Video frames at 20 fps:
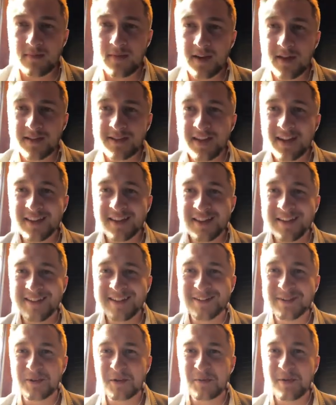The second thing
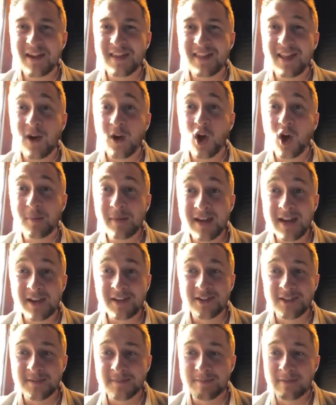is all about the accommodation.